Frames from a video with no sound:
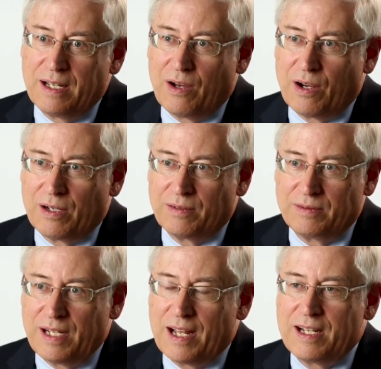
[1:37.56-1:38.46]
are
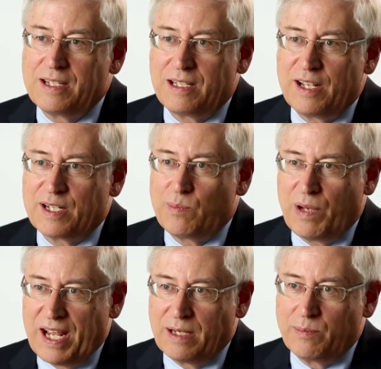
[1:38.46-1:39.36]
not easily
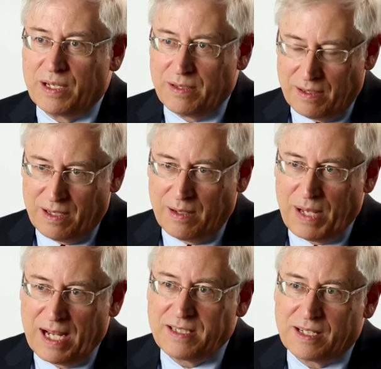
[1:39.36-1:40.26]
explained, but the
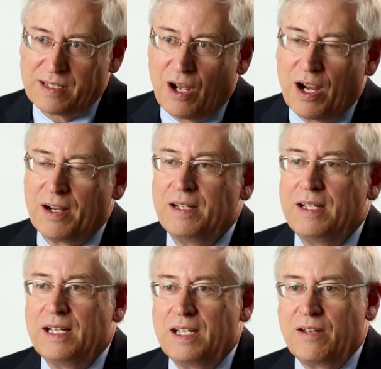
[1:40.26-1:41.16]
basics are,
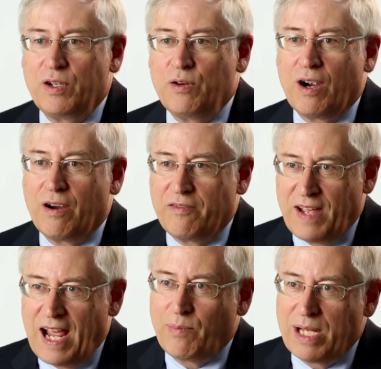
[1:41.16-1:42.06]
if you are a
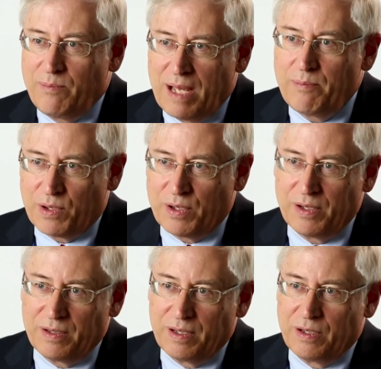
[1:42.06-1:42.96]
family member,
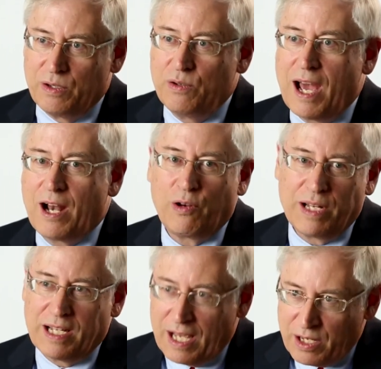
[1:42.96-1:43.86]
you not
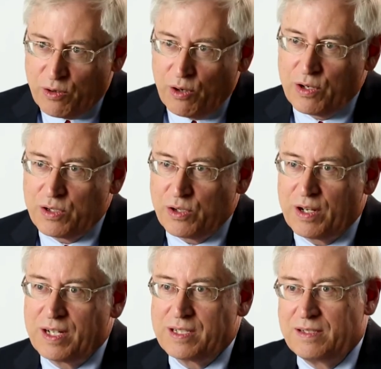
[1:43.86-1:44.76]
only get your
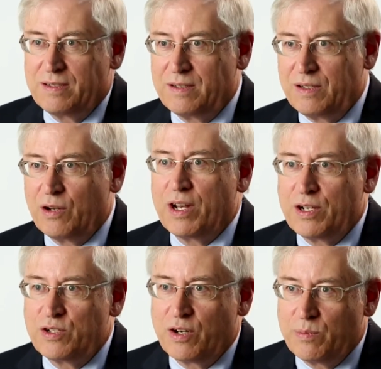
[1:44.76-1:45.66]
insurance, your
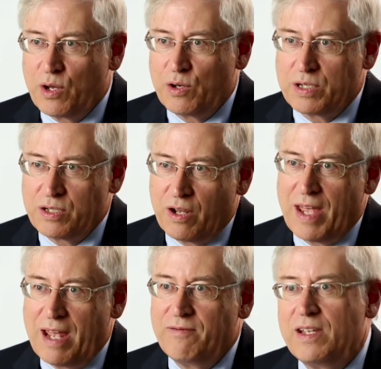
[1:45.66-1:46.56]
uninsured motorist on
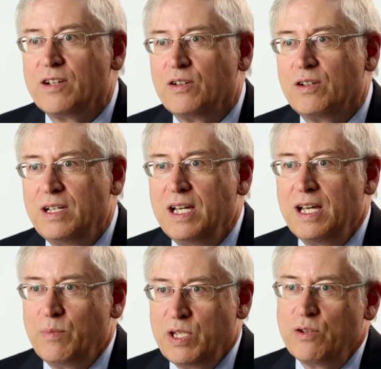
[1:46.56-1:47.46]
that vehicle,
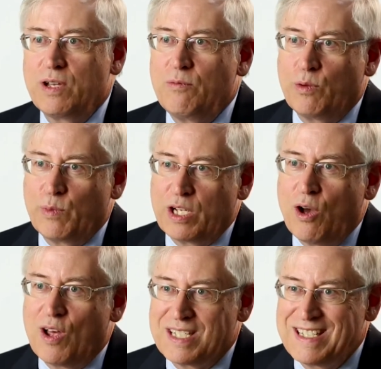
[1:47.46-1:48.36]
but you can what we
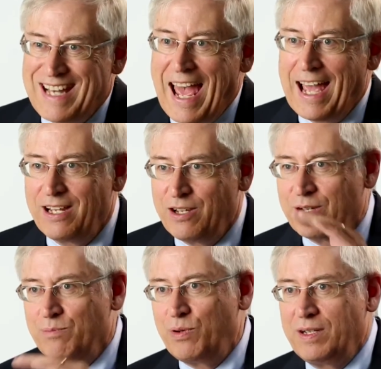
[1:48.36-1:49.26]
call stack. You
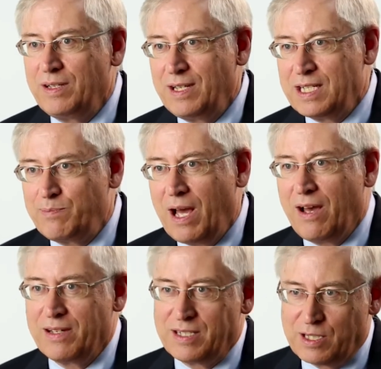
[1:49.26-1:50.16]
can put these
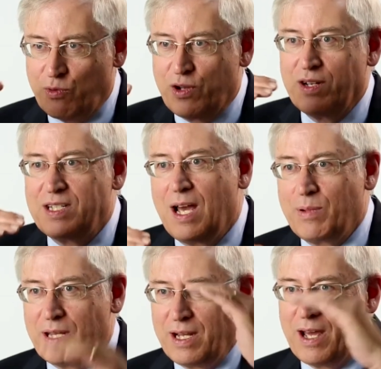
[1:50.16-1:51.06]
policies one on
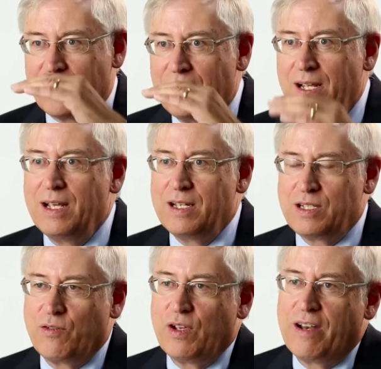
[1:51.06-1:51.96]
top of the other.
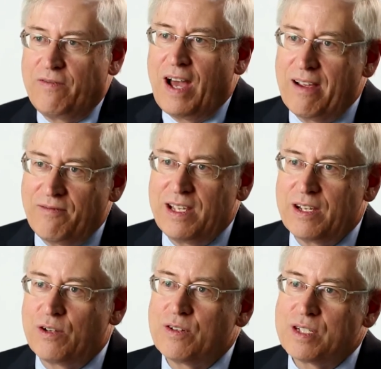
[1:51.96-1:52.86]
So if you had 5
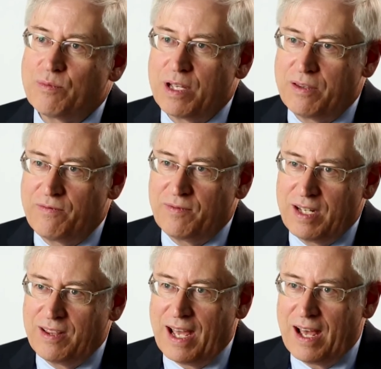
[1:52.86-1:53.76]
vehicles with
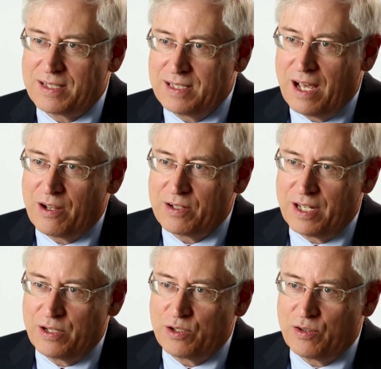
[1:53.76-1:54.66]
$50,000
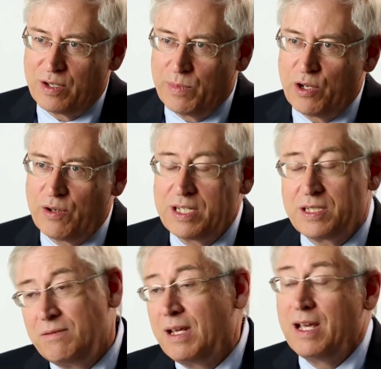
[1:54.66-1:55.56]
uninsured
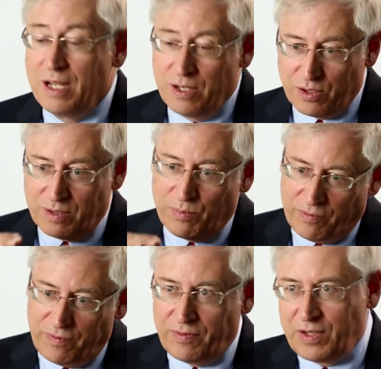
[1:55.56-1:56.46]
motorists, you can put
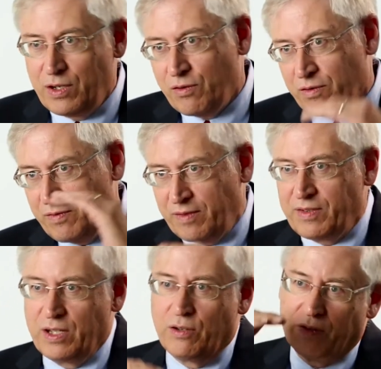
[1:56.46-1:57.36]
50 over
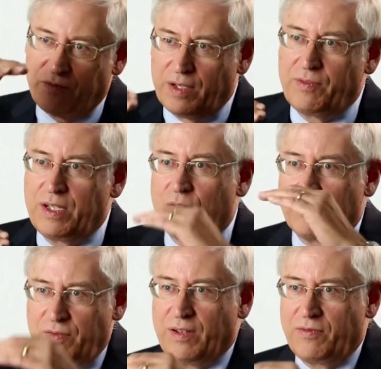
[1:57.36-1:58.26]
50 over 50 over
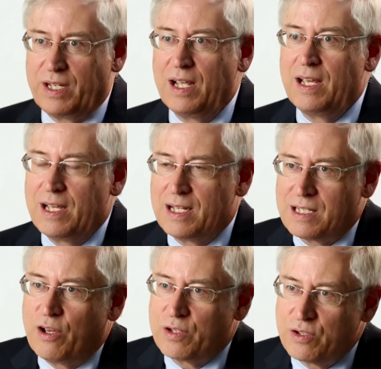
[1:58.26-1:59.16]
50 as
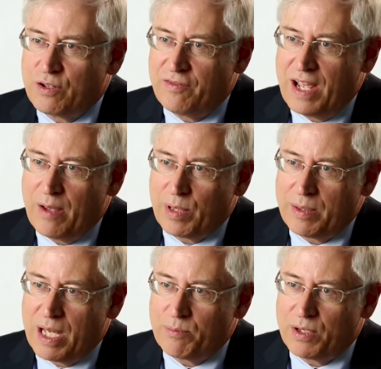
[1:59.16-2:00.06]
long as you're a family
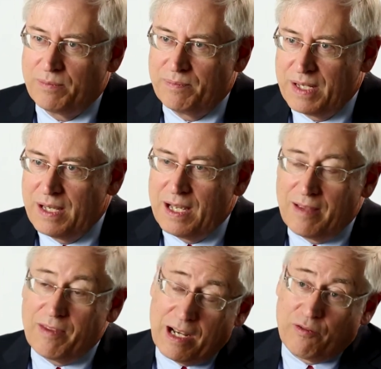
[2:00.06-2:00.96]
member.
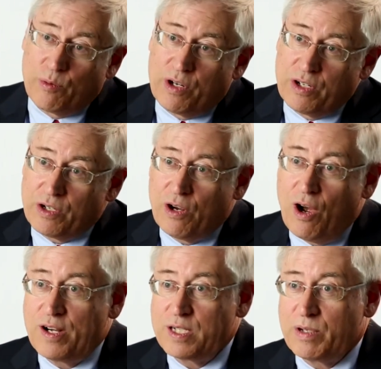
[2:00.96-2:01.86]
And then every one of your
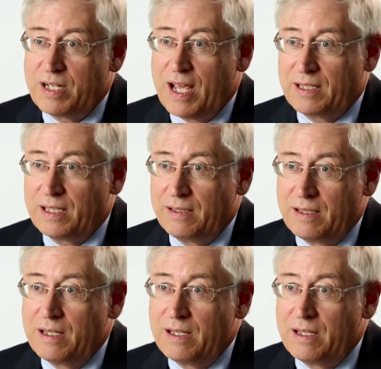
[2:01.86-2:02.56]
cars is protected